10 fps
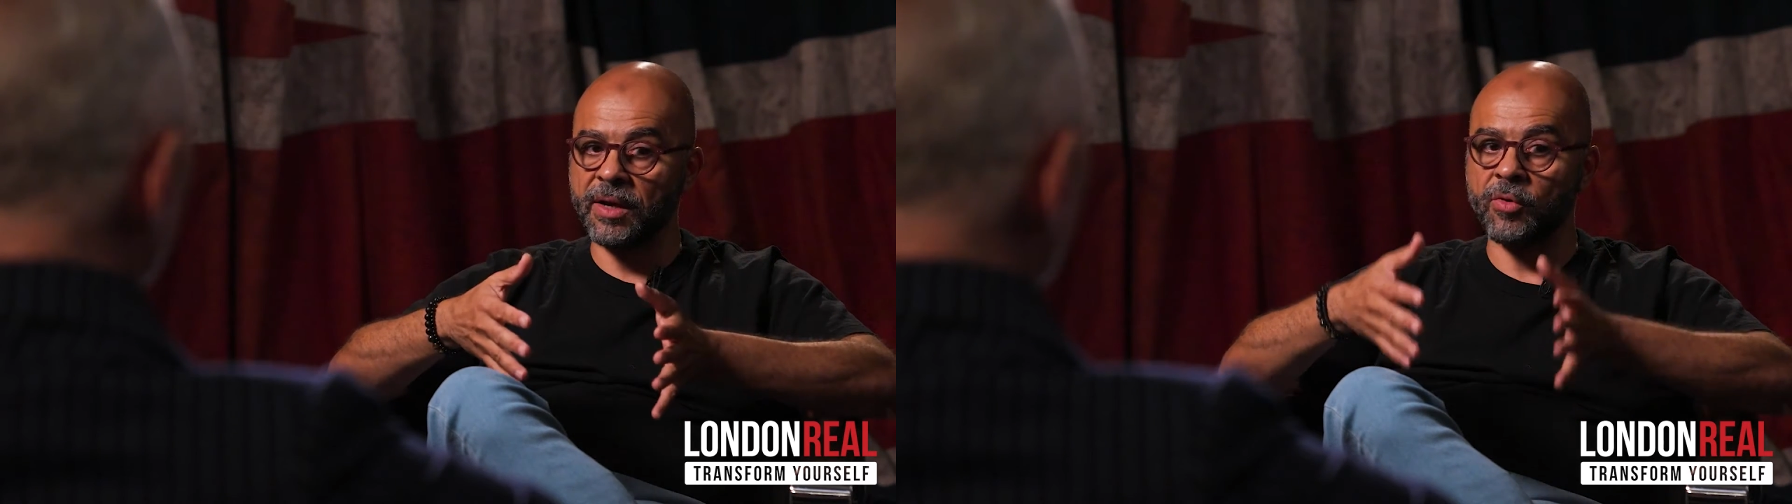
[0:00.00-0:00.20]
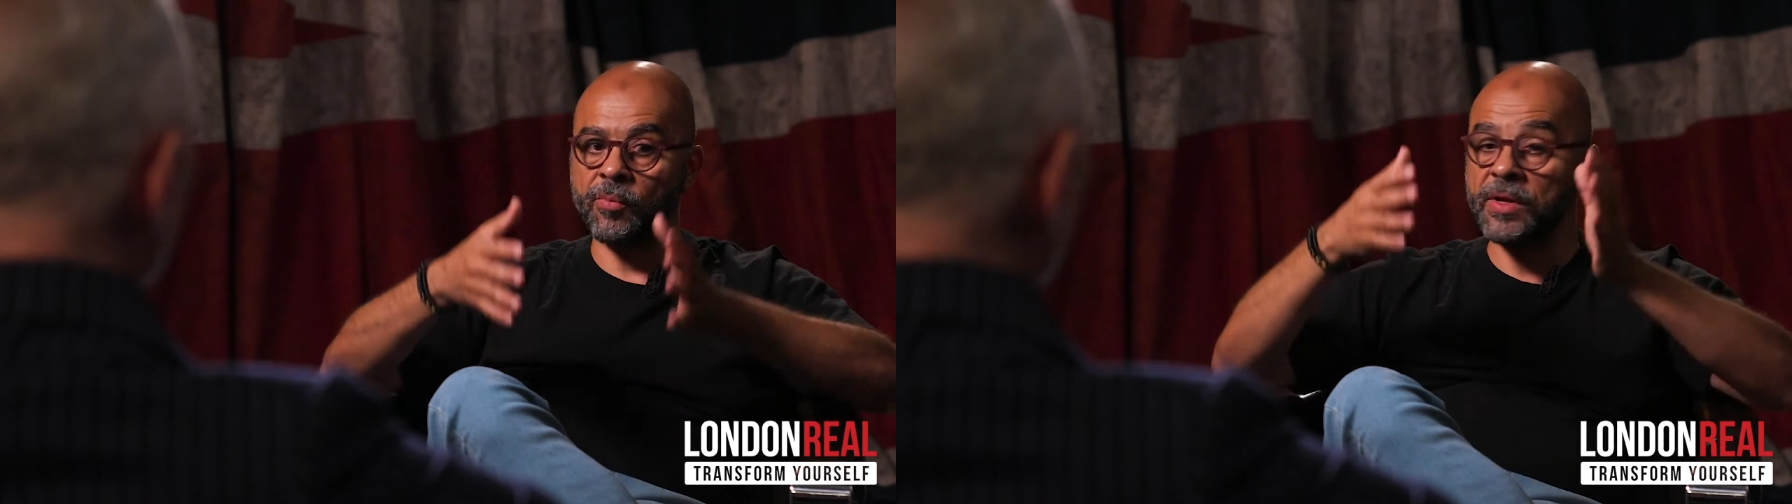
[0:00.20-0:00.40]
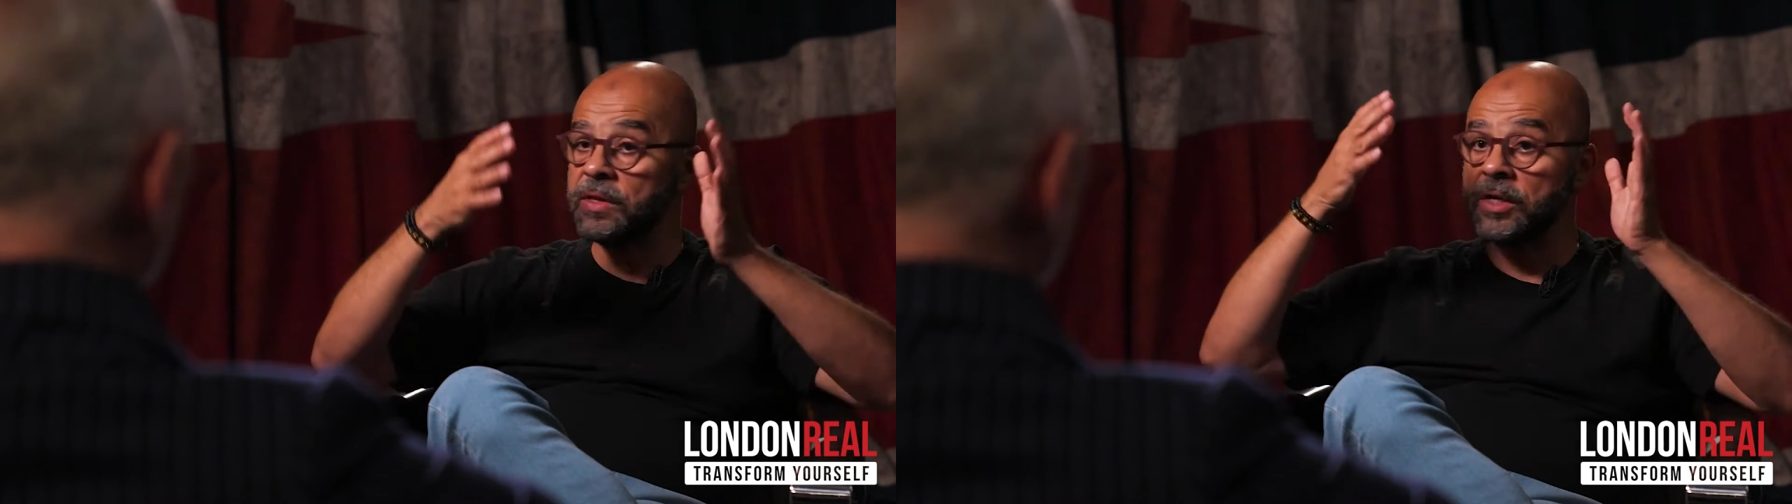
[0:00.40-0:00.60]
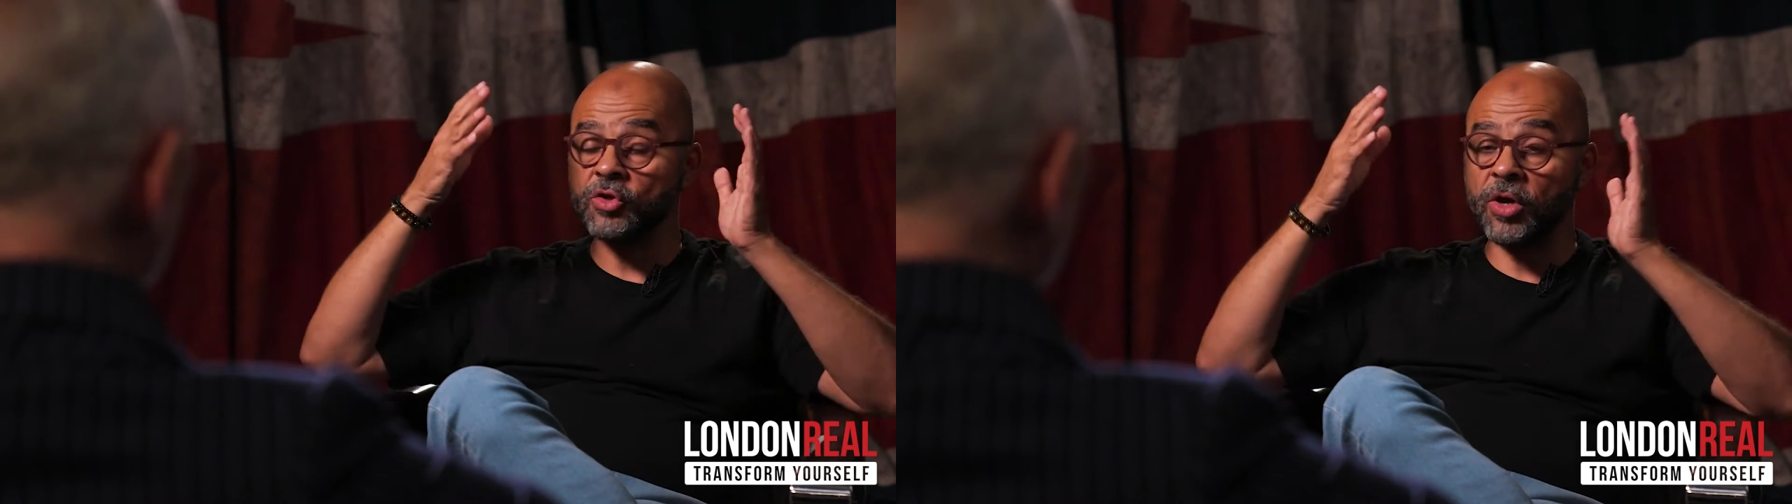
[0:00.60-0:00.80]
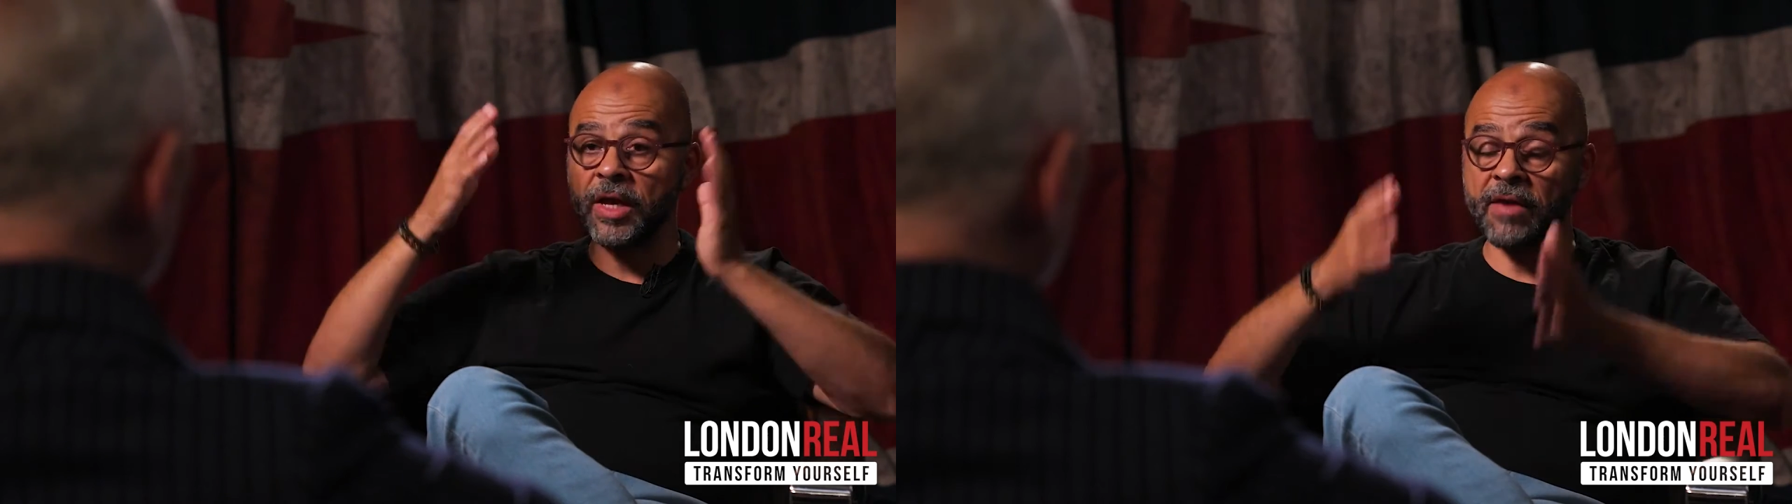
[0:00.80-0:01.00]
I'm completely
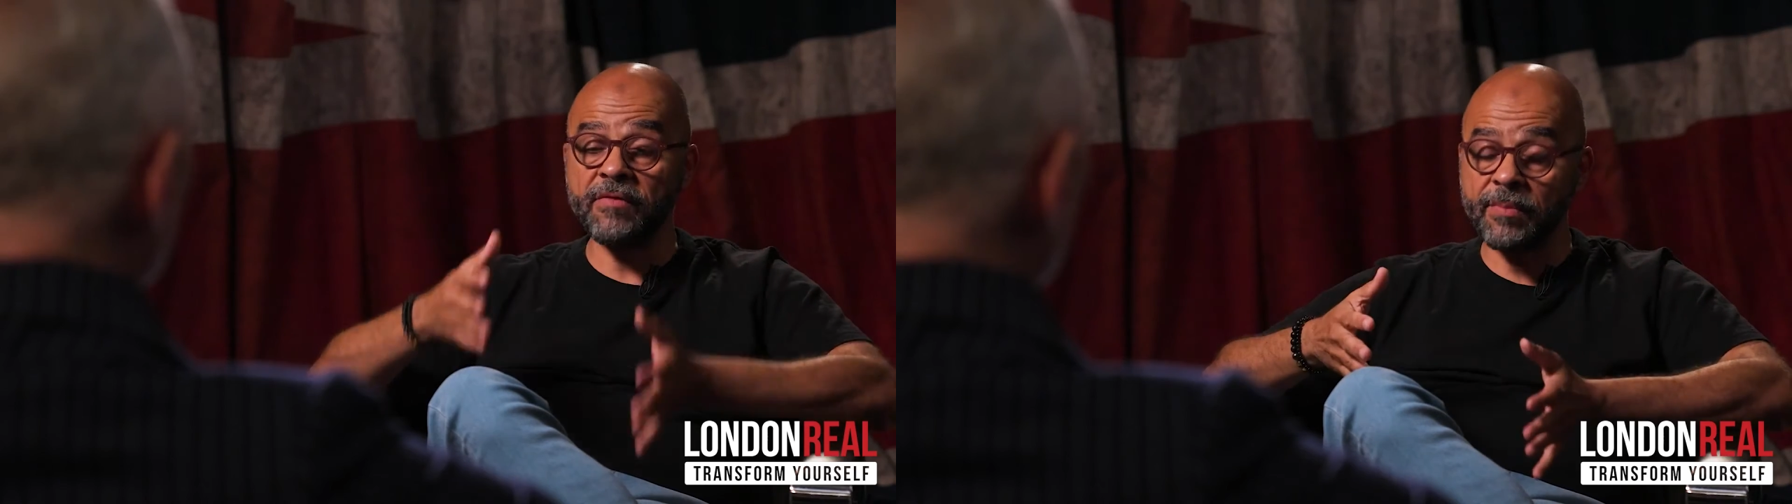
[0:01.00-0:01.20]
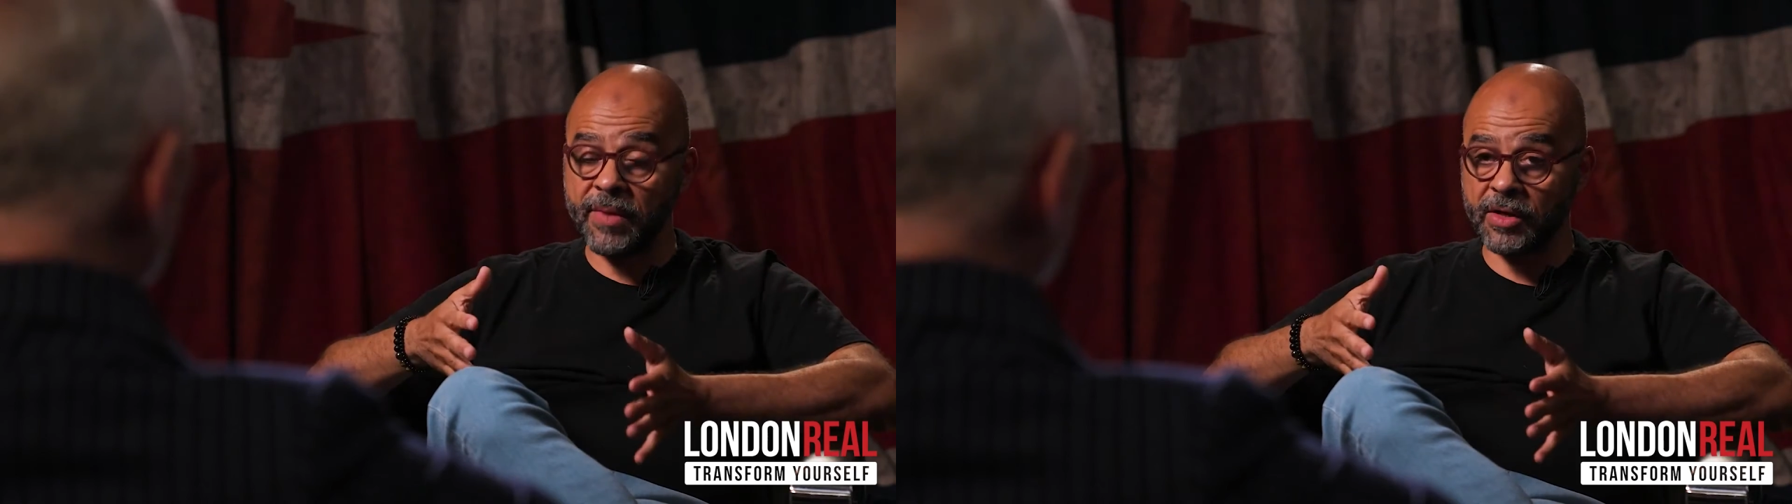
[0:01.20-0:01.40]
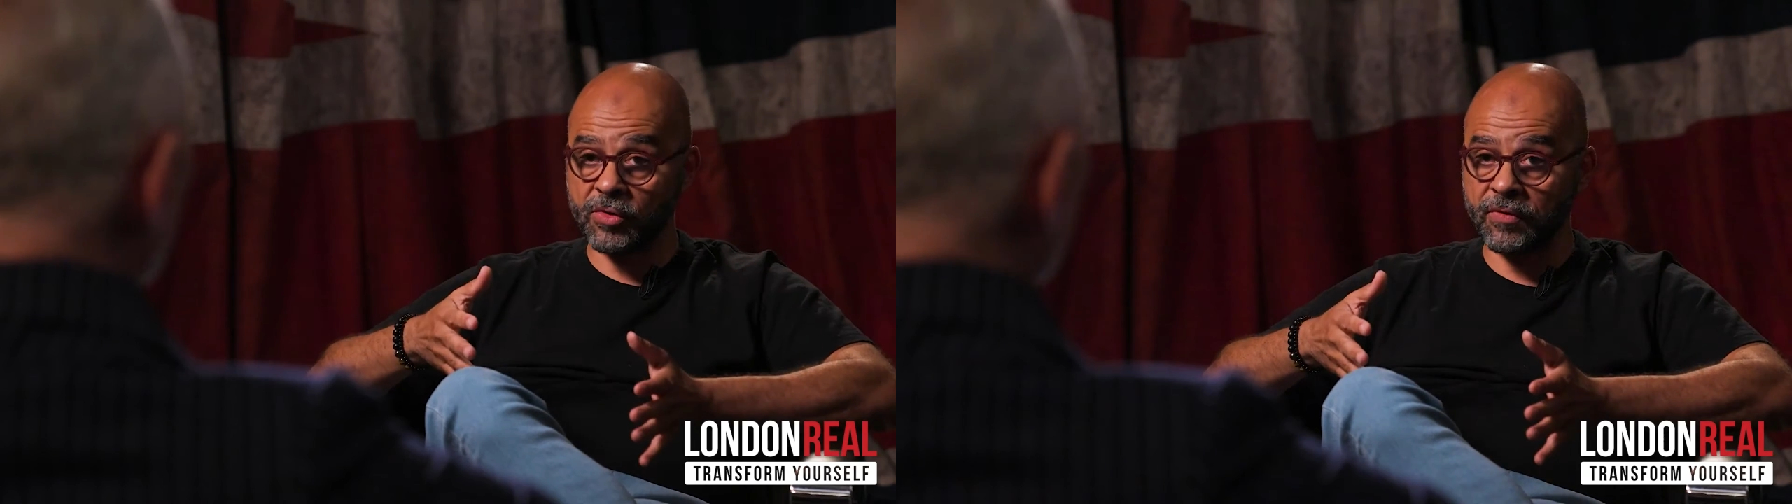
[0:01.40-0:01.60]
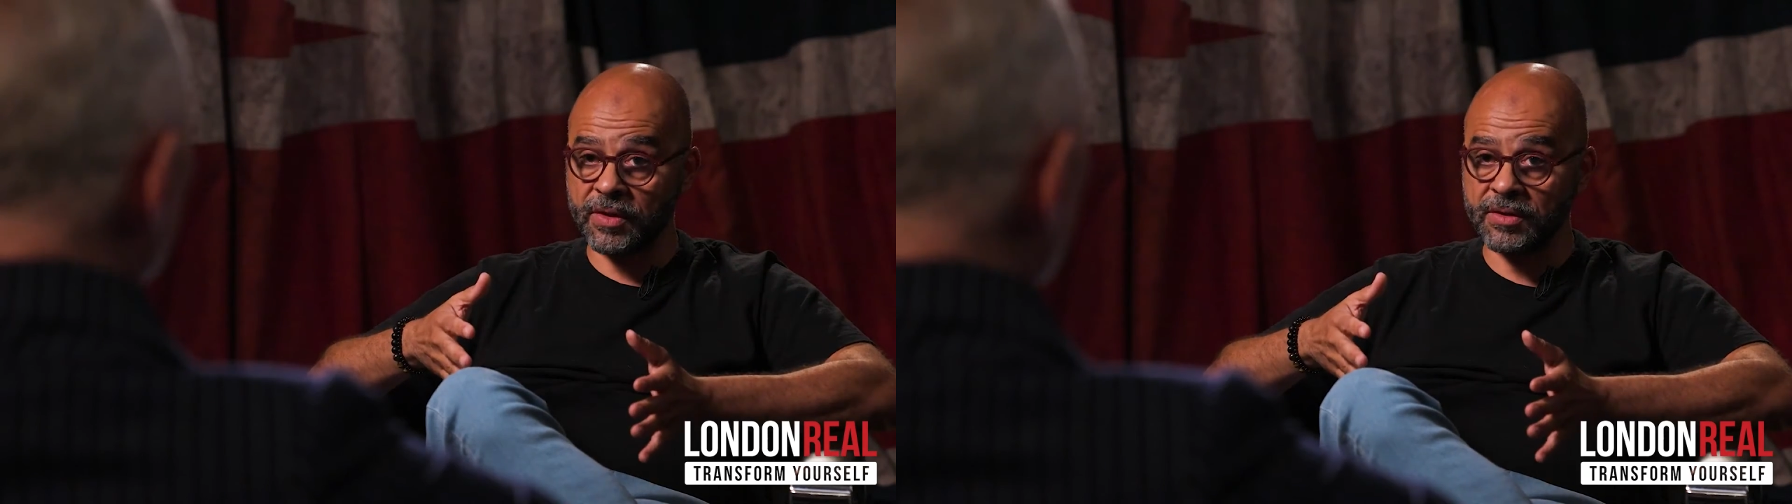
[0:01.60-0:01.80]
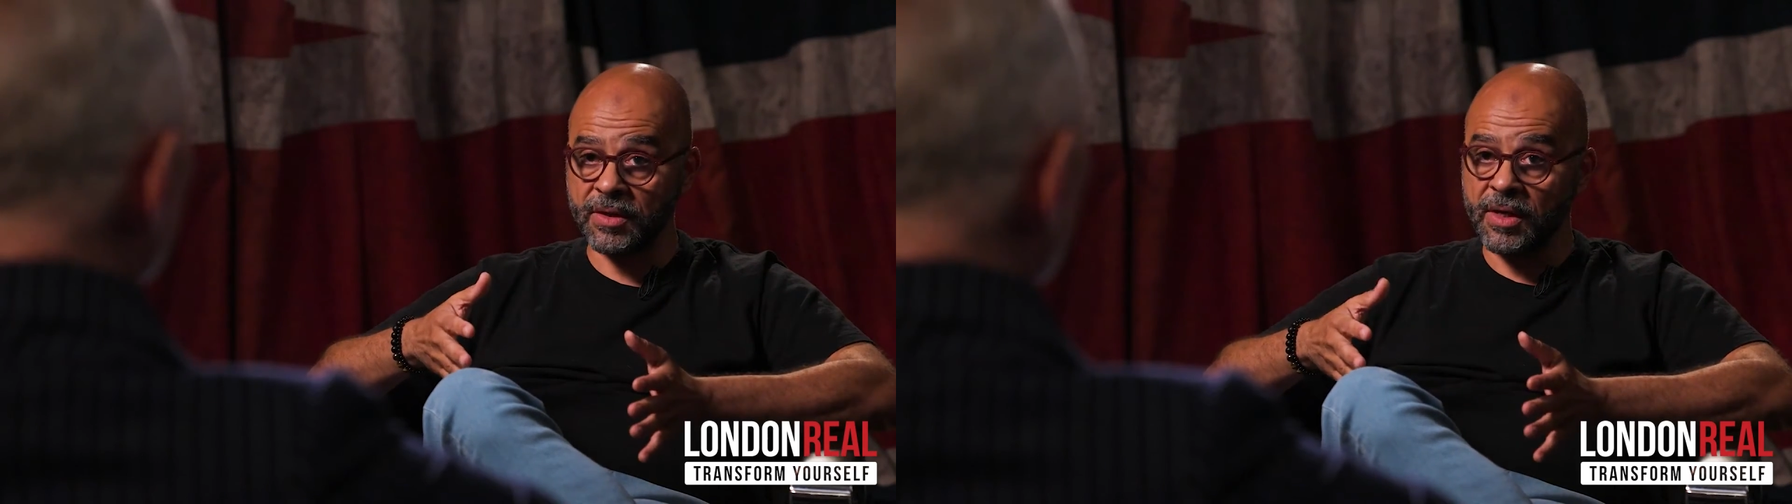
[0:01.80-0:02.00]
enjoying every minute of it.